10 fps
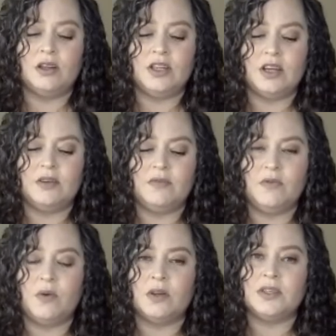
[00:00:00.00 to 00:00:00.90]
done
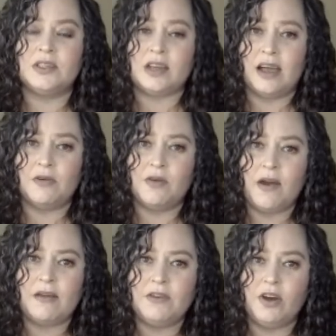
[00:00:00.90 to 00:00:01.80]
for
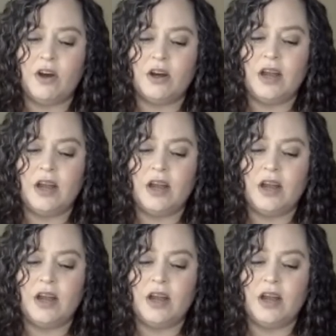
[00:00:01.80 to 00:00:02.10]
Stylecraft yarn,